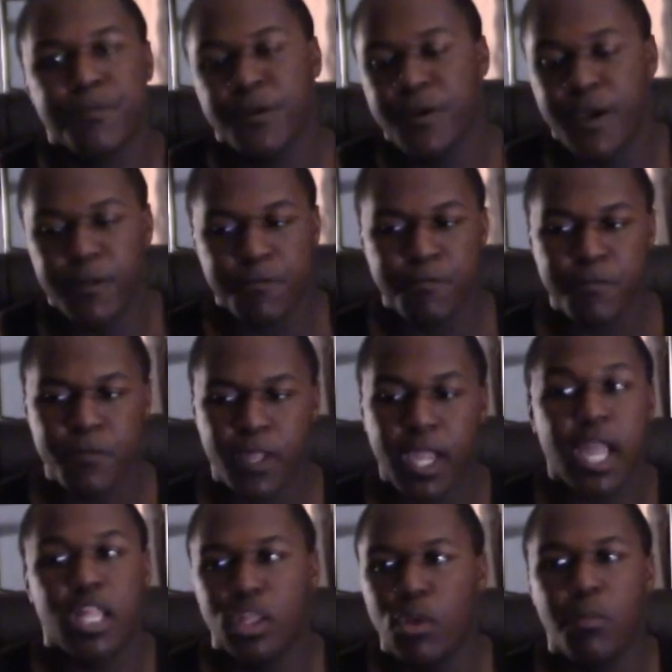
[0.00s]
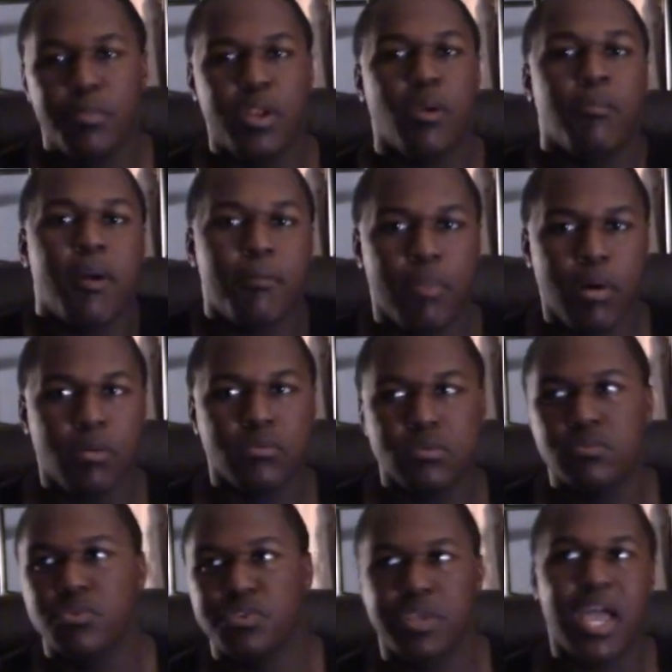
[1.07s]
All right. I got a little meat on my
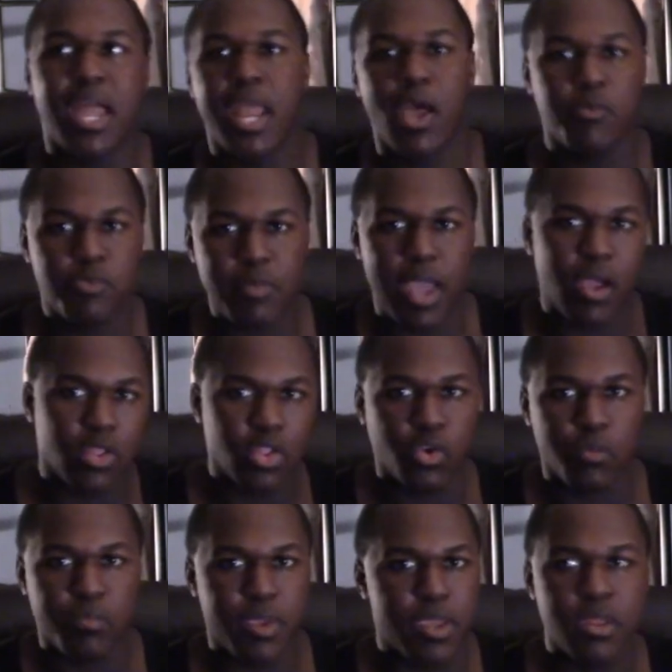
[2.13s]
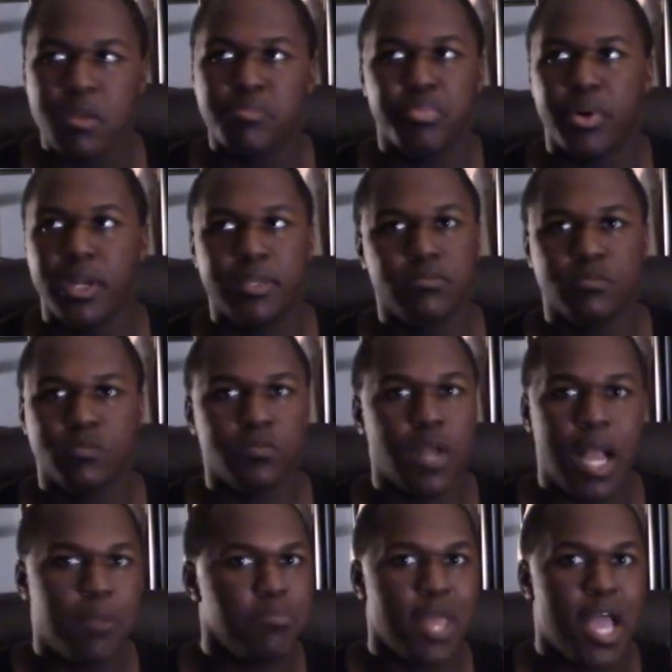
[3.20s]
bones, which kind of helps me out a little bit, but
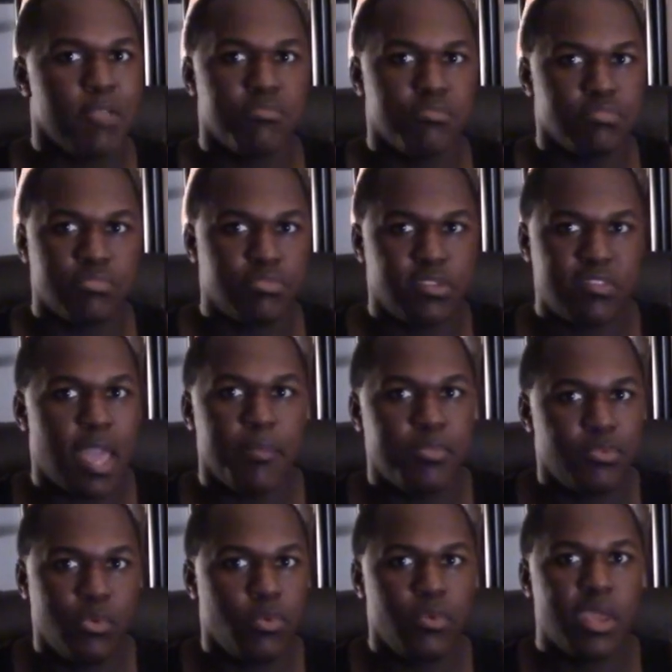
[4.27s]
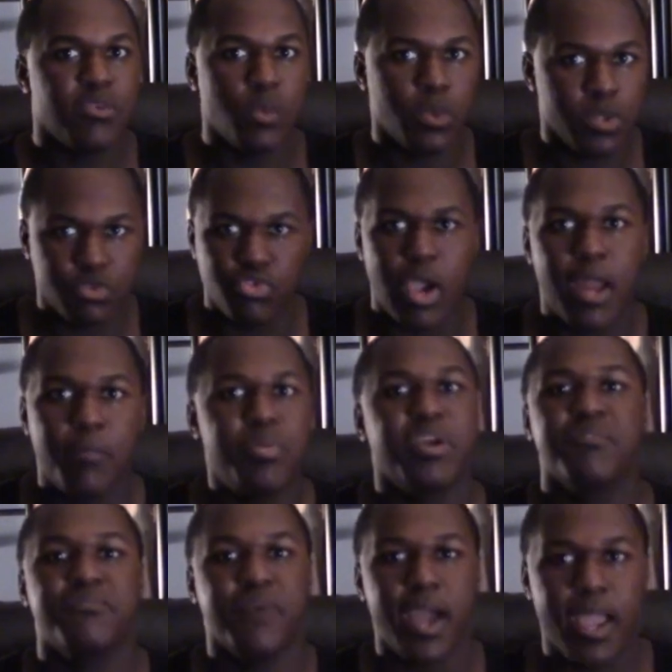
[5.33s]
I'm not the type of dude that would try to pick
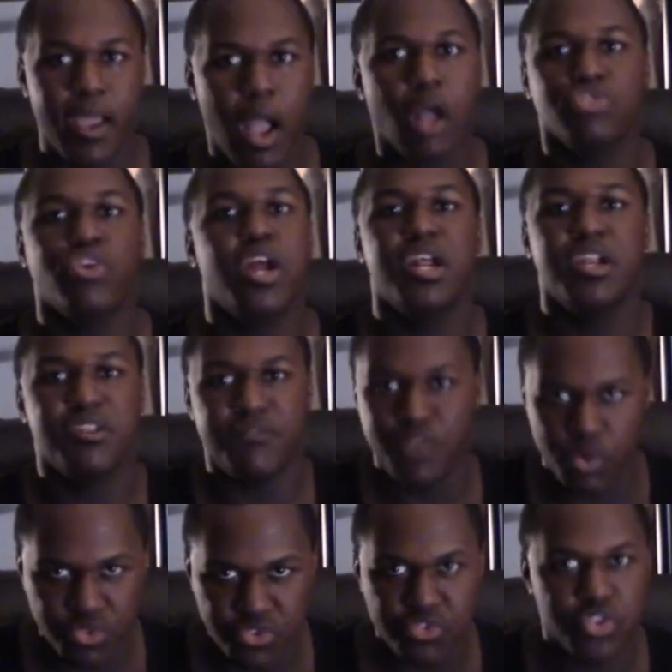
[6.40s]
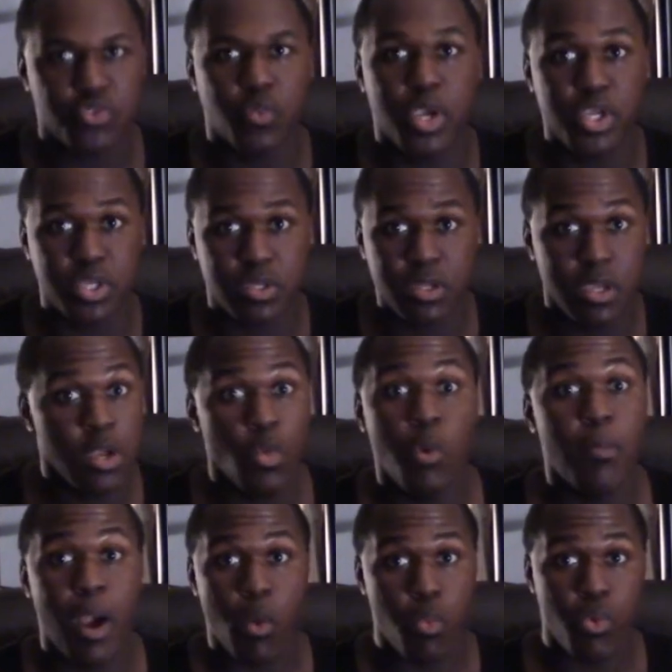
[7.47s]
a fight. I'll try to defuse the situation with
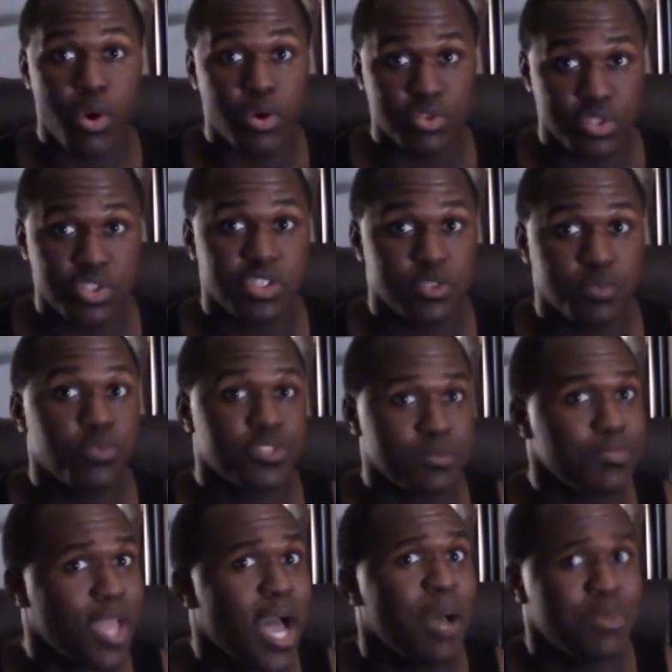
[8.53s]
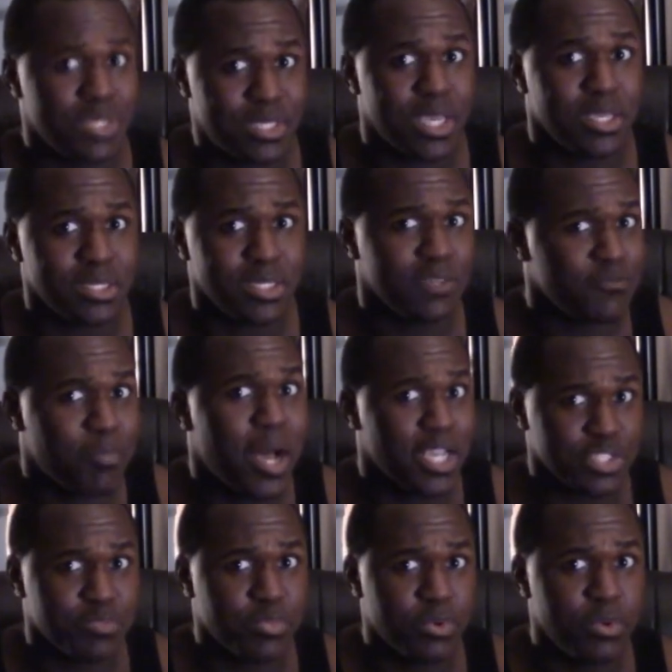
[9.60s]
my words and just with some common sense if
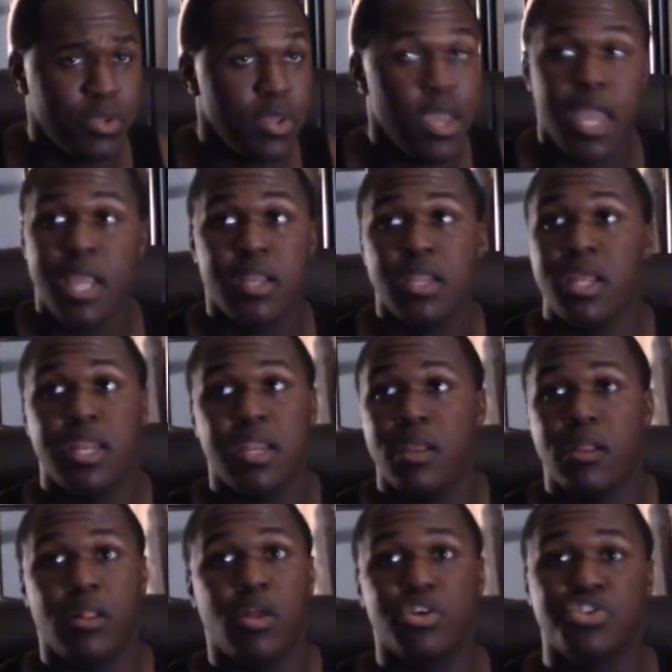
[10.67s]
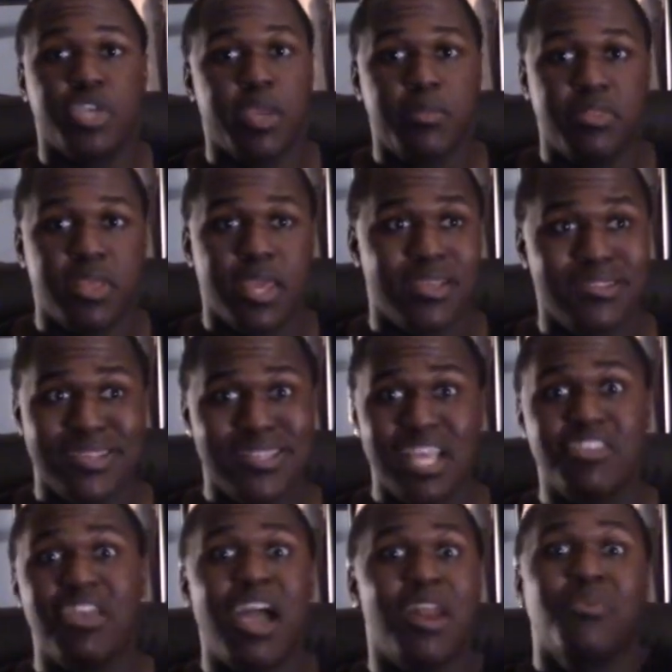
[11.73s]
possible. And in the long scheme of things,
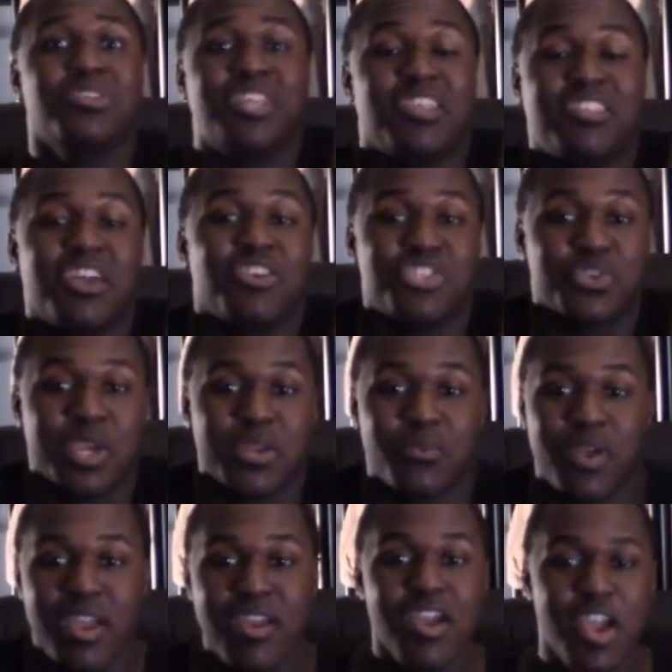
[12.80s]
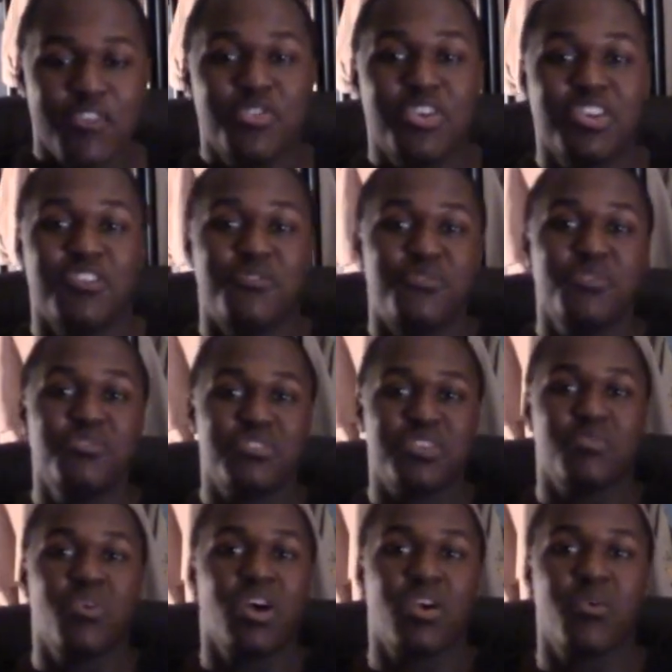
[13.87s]
that's kind of what they tell you anyway. If you can defuse it
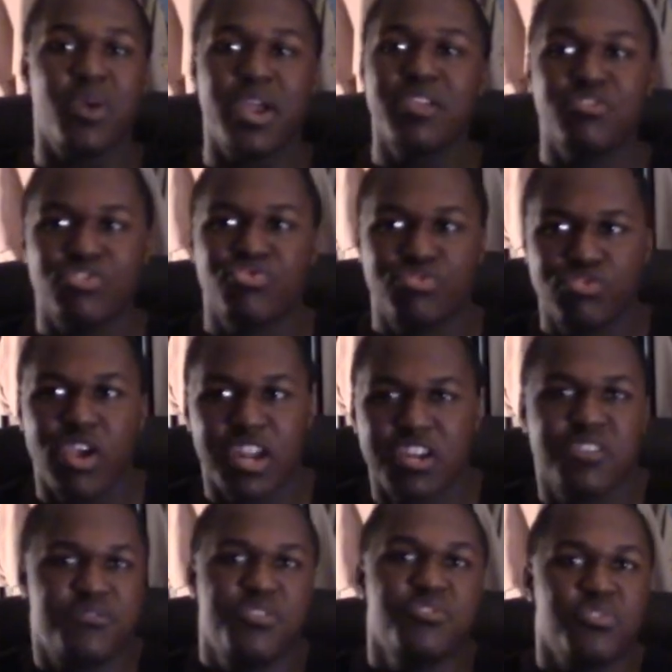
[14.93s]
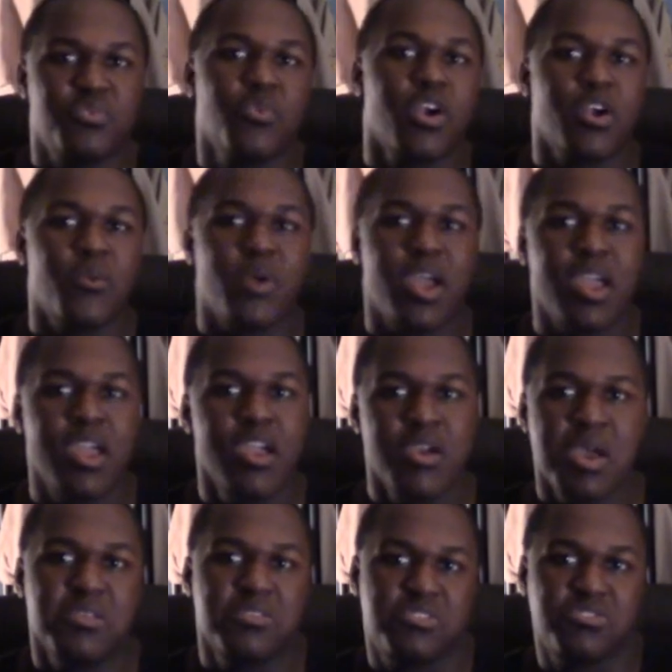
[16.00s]
and walk away, just try to defuse it and walk away
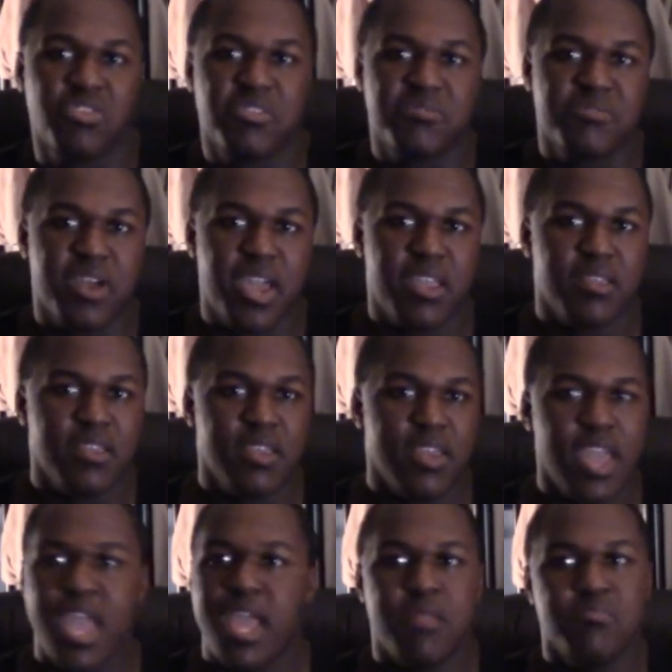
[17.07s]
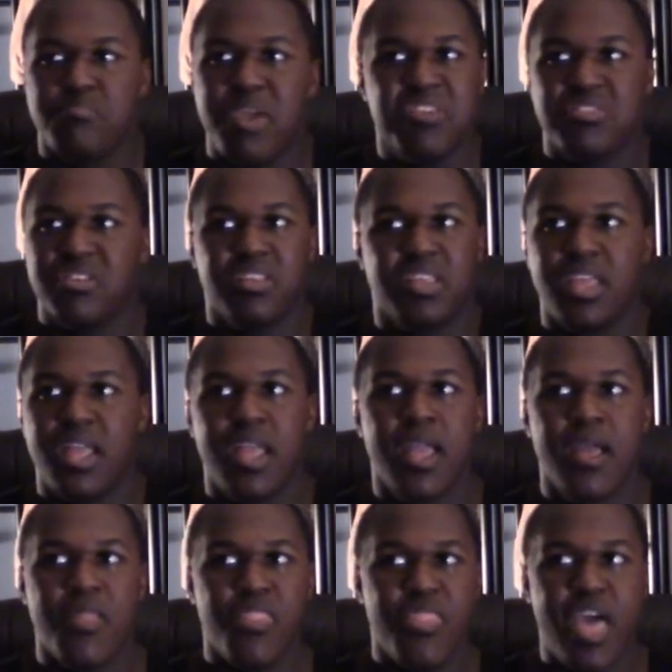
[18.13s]
rather than start a fight. And basically,
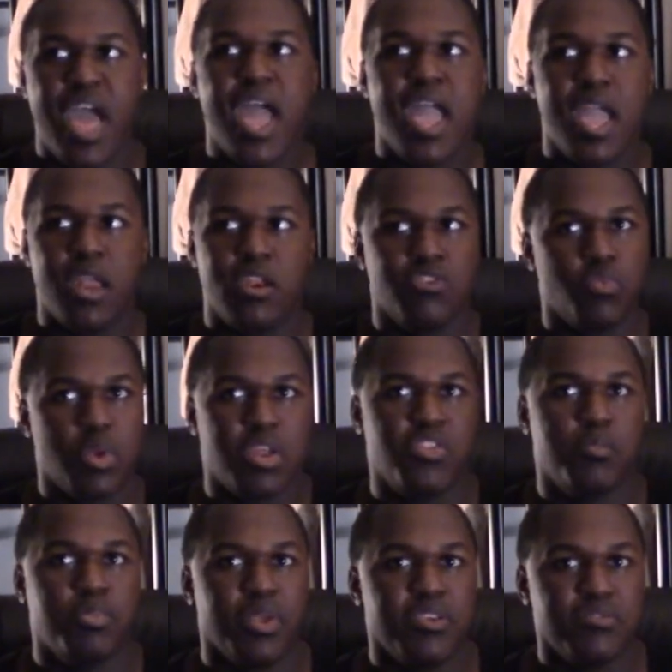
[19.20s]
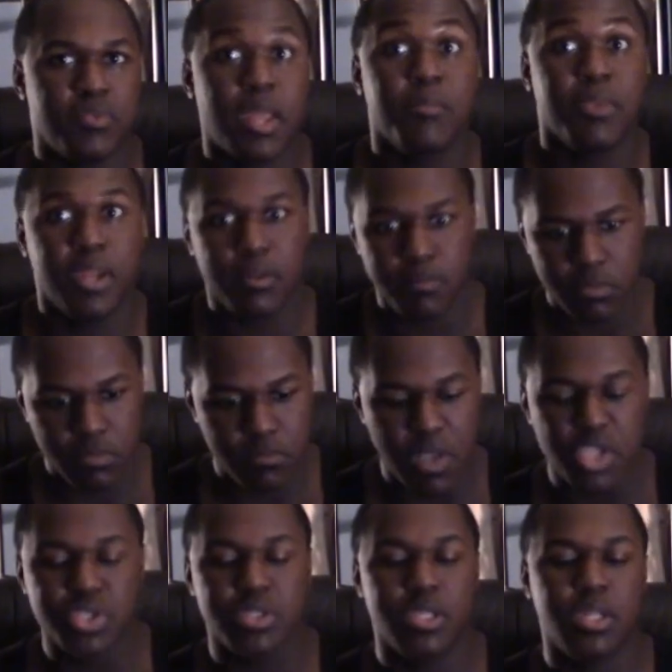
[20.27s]
That and there's one other place that I'm going to
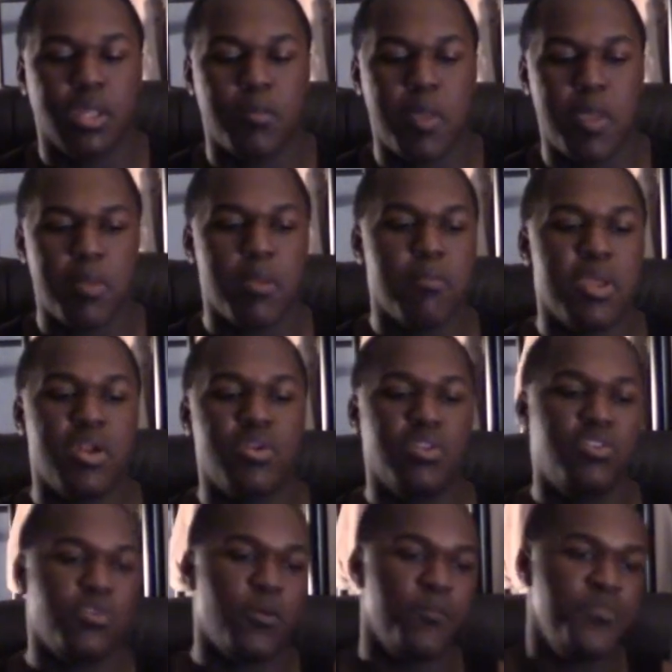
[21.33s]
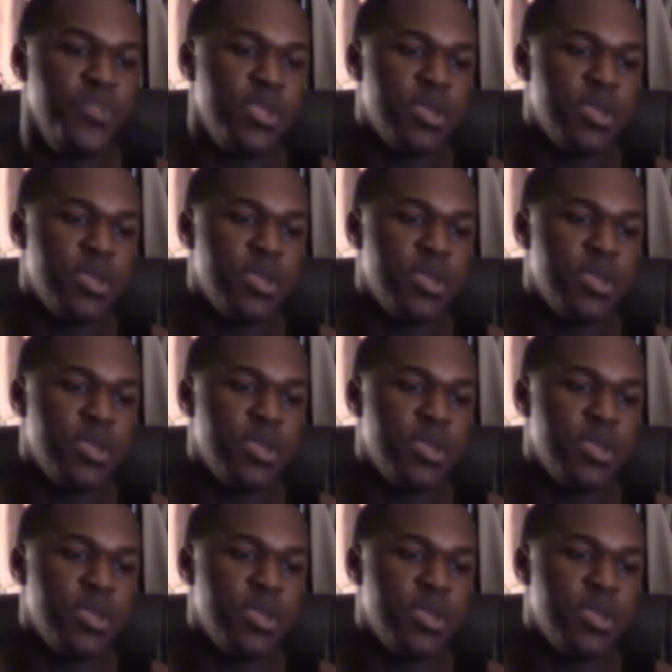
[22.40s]
mention in maybe a minute or two.